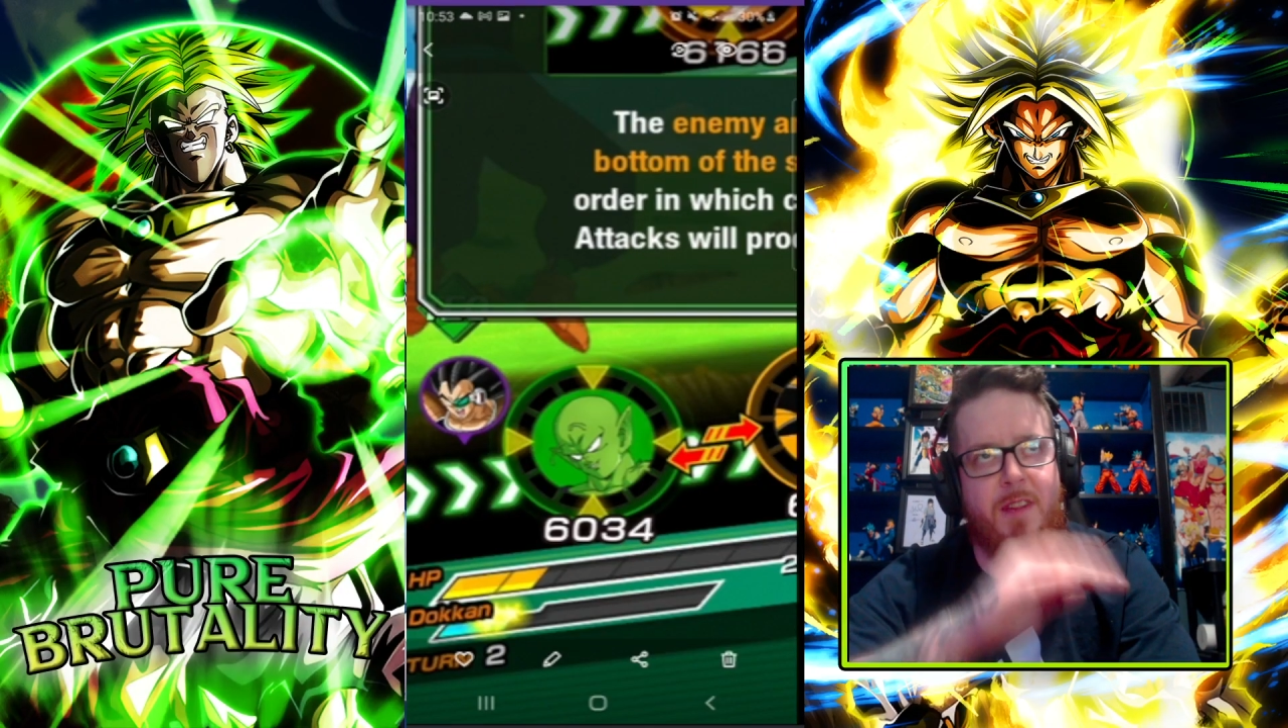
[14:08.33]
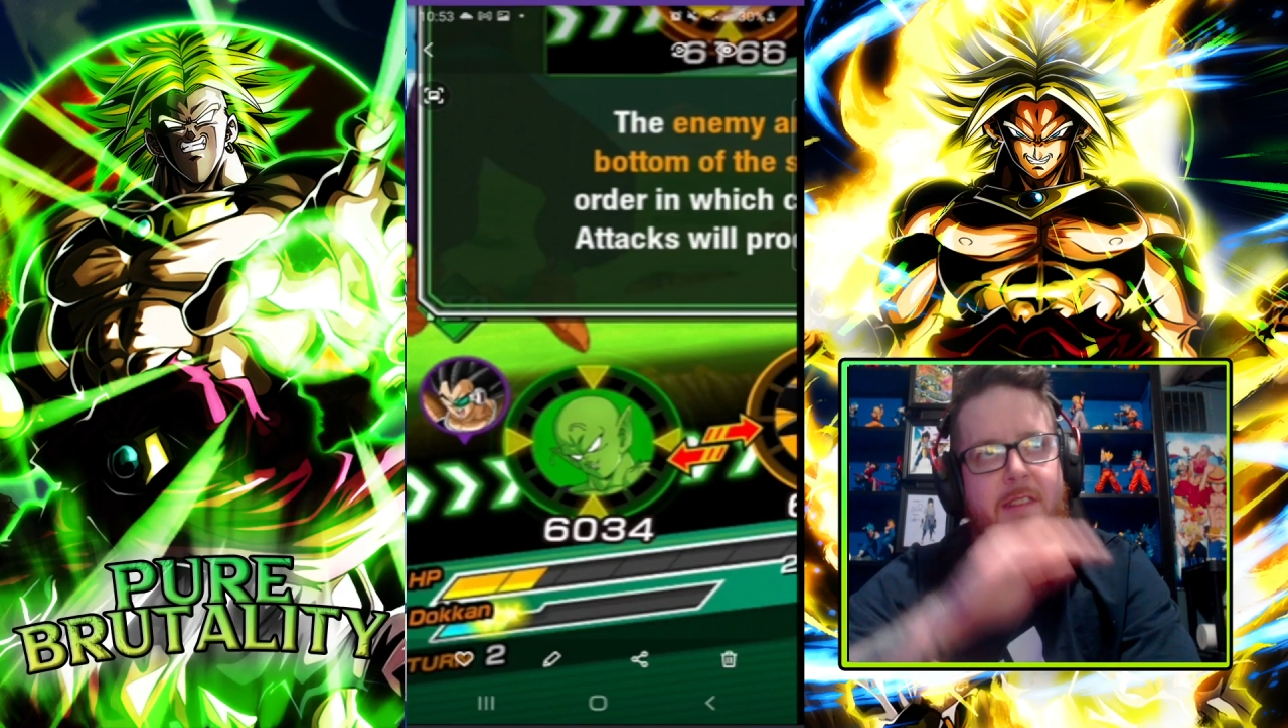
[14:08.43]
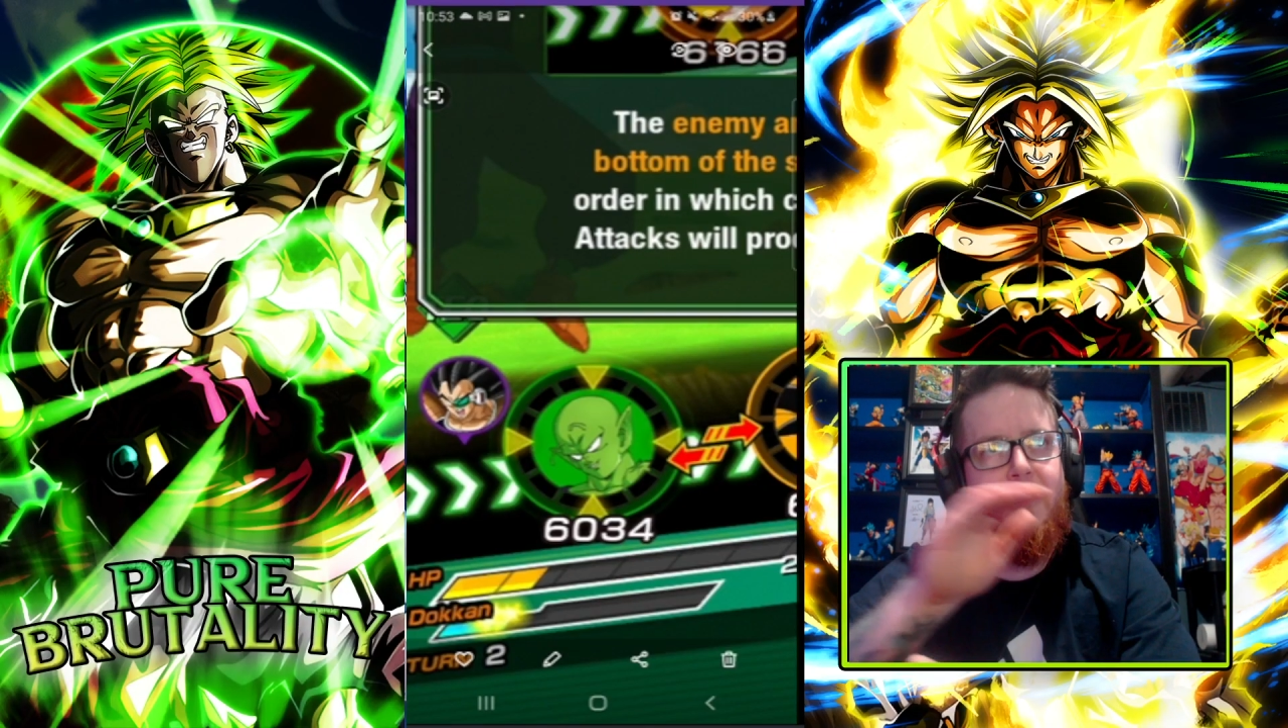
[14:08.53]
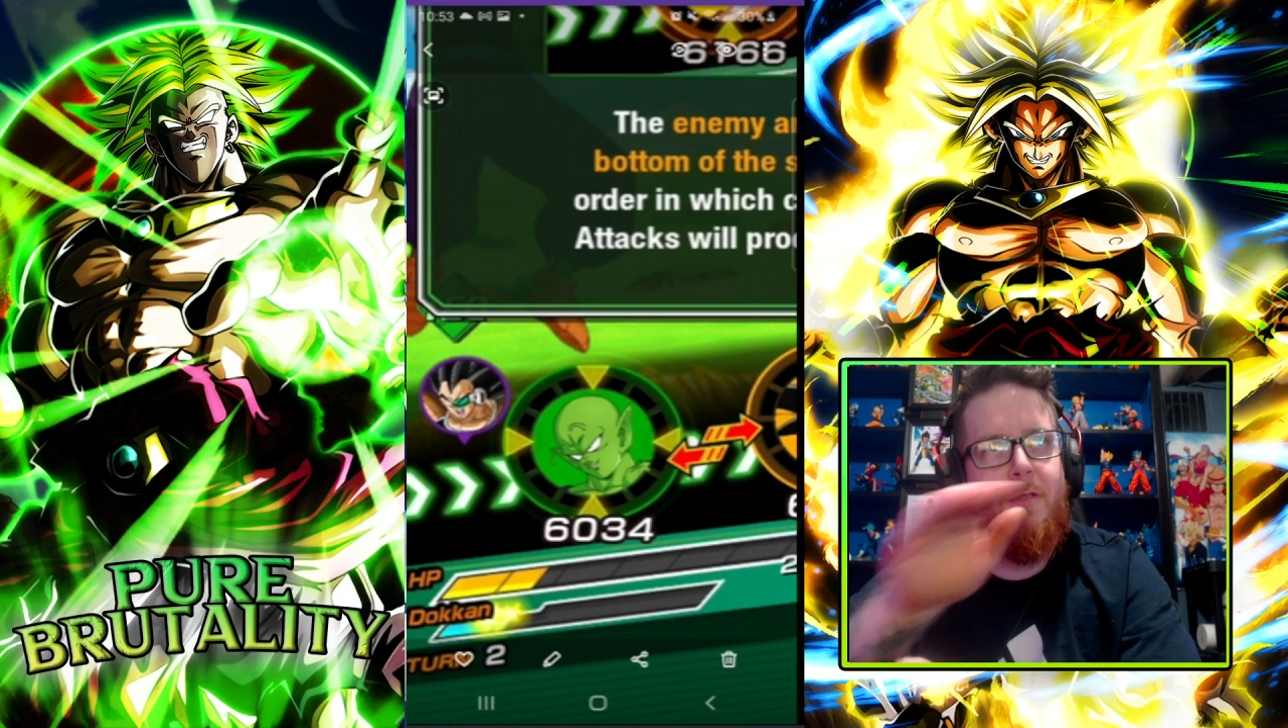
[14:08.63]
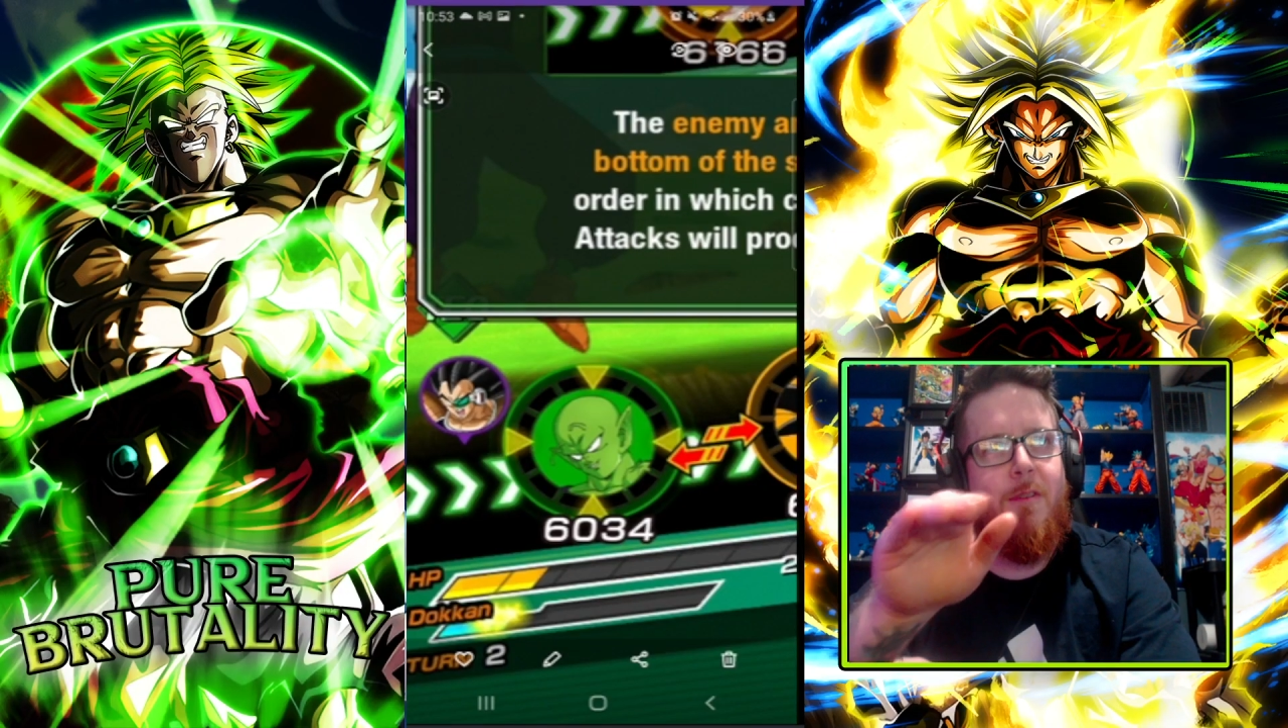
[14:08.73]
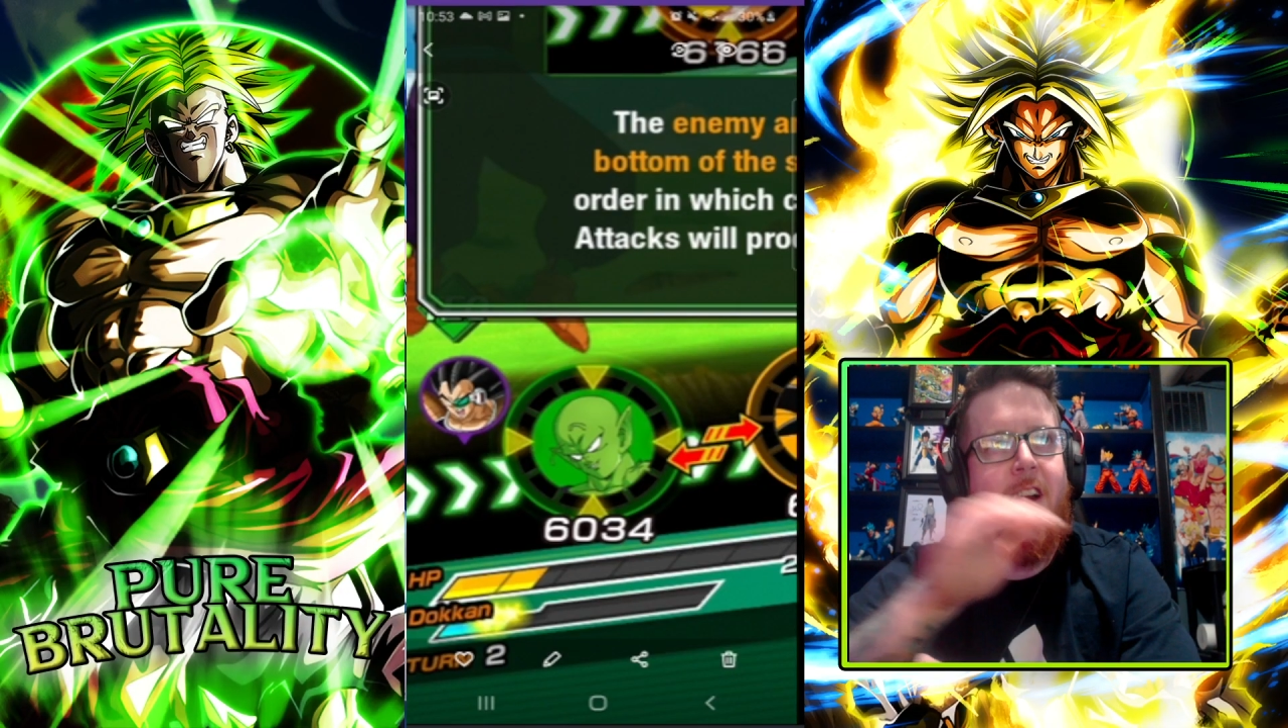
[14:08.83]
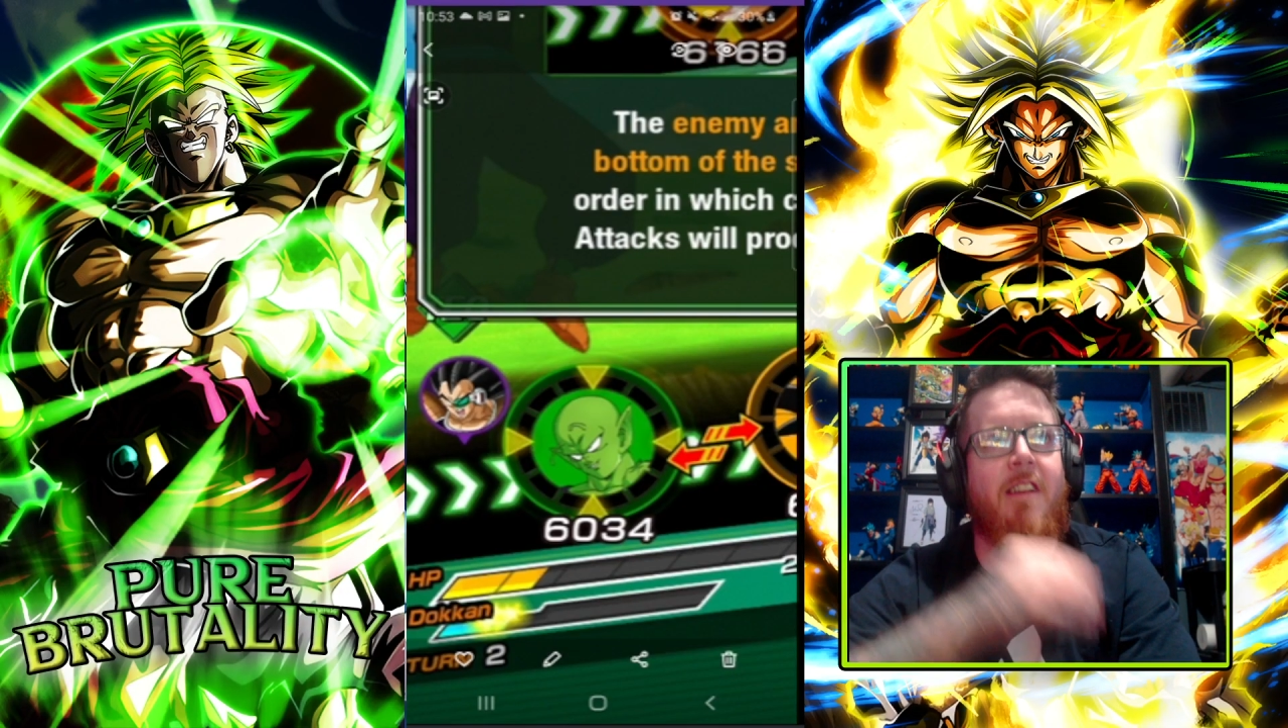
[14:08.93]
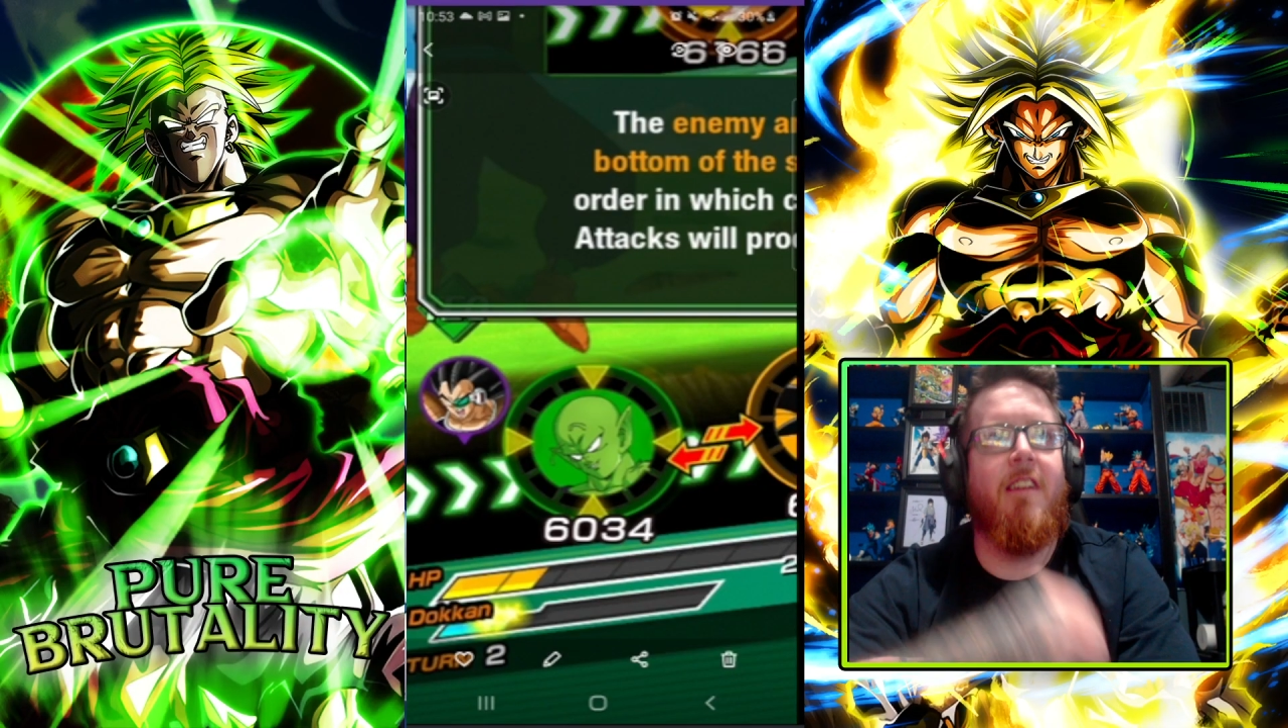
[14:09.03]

left to right.